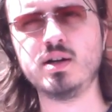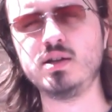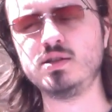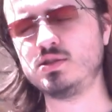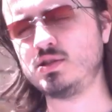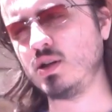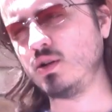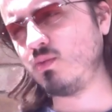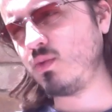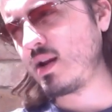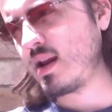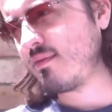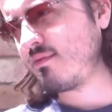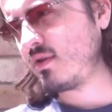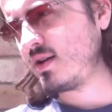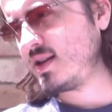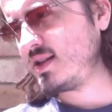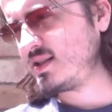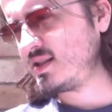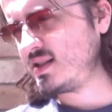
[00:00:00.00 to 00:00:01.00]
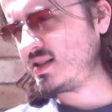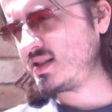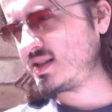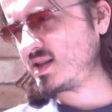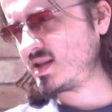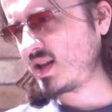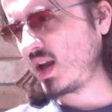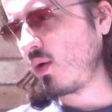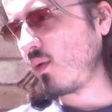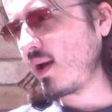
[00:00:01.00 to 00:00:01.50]
So whatever it is
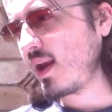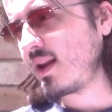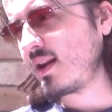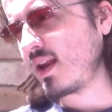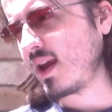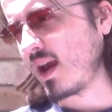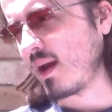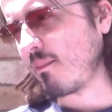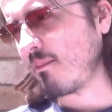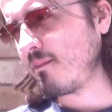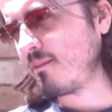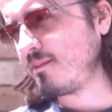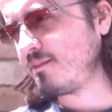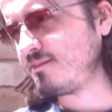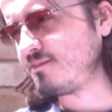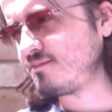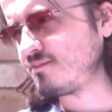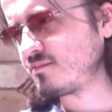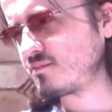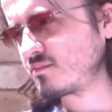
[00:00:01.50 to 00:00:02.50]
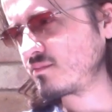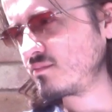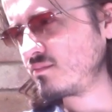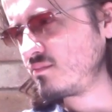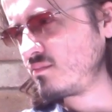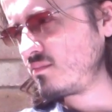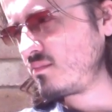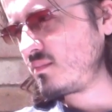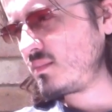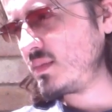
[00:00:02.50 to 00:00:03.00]
still in him.
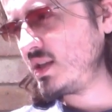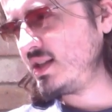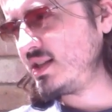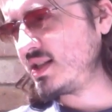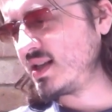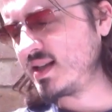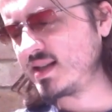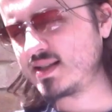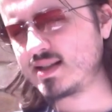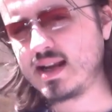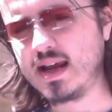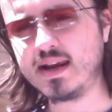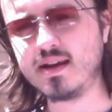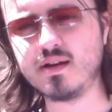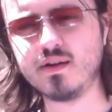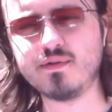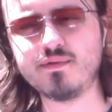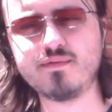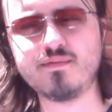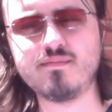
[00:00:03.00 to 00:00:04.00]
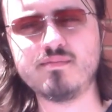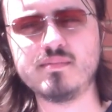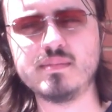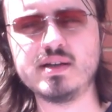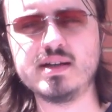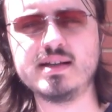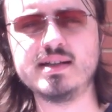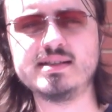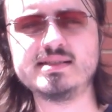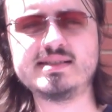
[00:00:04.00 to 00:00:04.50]
He's in a state of
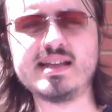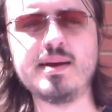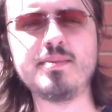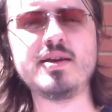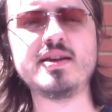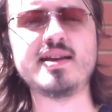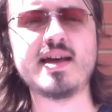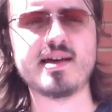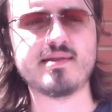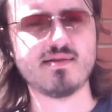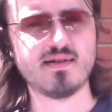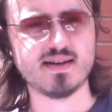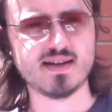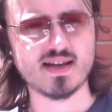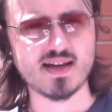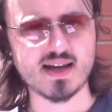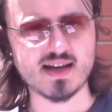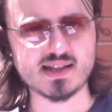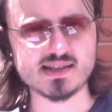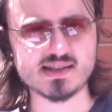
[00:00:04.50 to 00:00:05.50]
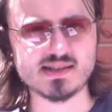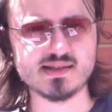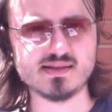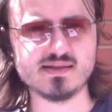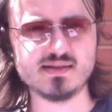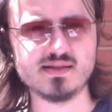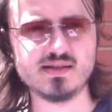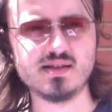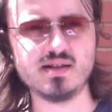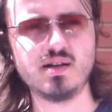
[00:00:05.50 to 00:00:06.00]
semi-death, I guess.
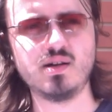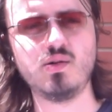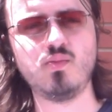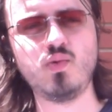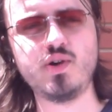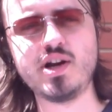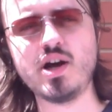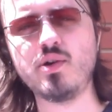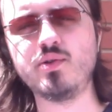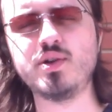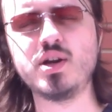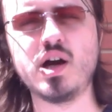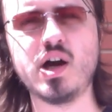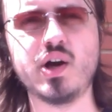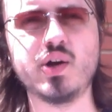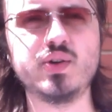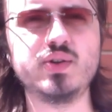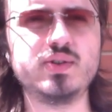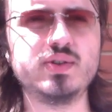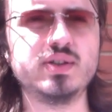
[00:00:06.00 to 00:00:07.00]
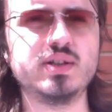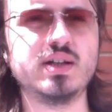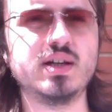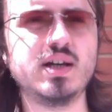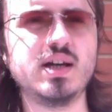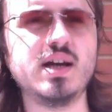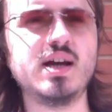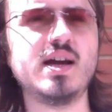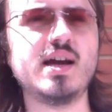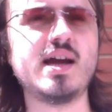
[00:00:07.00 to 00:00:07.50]
We don't know.
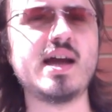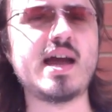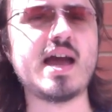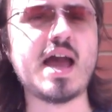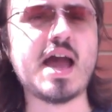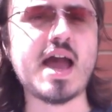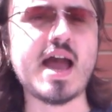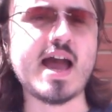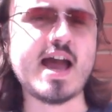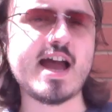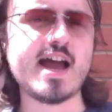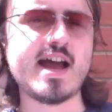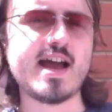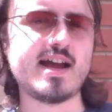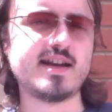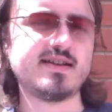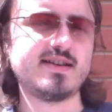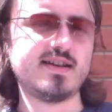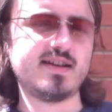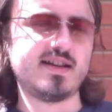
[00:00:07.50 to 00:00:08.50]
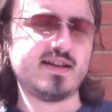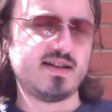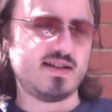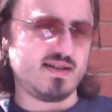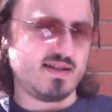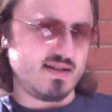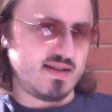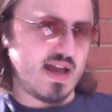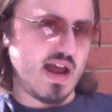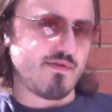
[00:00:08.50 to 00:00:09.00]
And
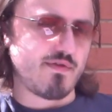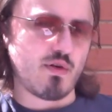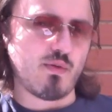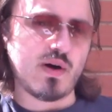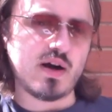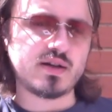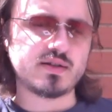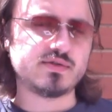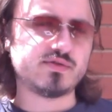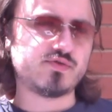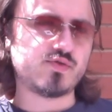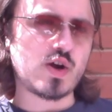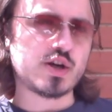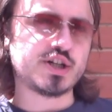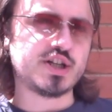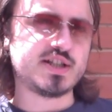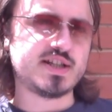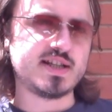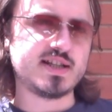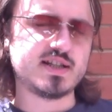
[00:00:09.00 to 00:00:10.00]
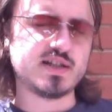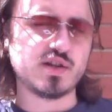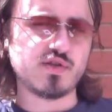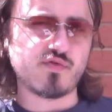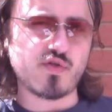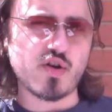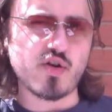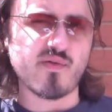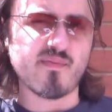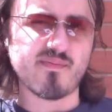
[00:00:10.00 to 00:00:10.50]
everyone rushes into the
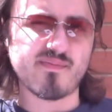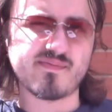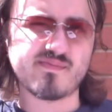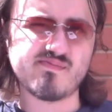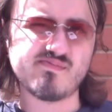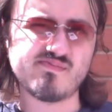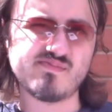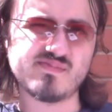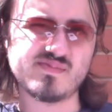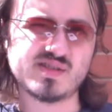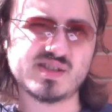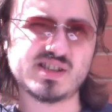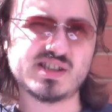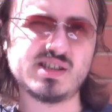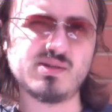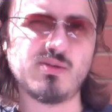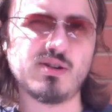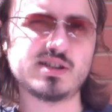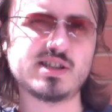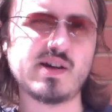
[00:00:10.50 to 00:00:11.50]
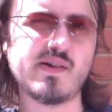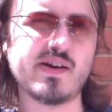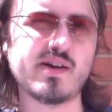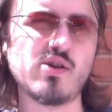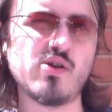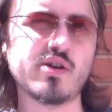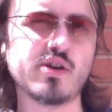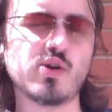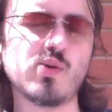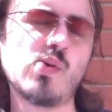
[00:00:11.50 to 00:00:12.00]
room to see what's going
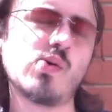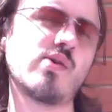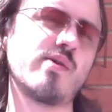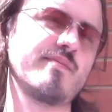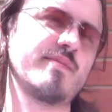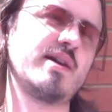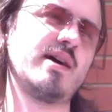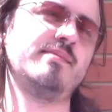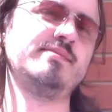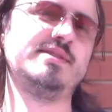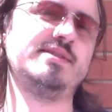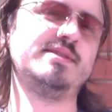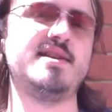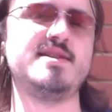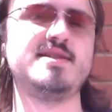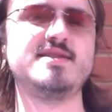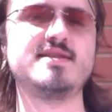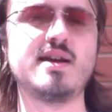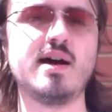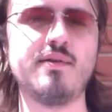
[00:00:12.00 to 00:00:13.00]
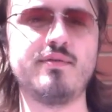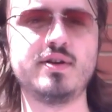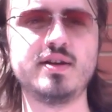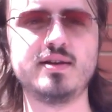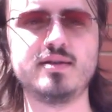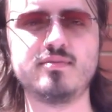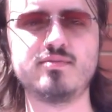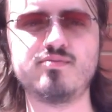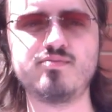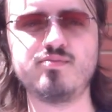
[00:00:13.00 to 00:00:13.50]
on. And Gorham comes in and he's covered
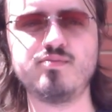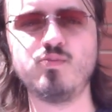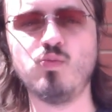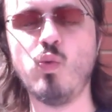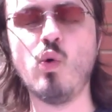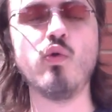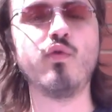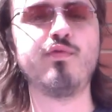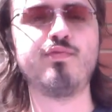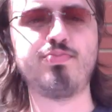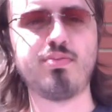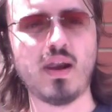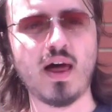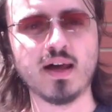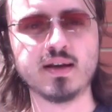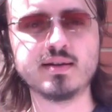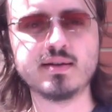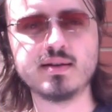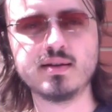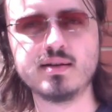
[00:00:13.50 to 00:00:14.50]
in wolf blood.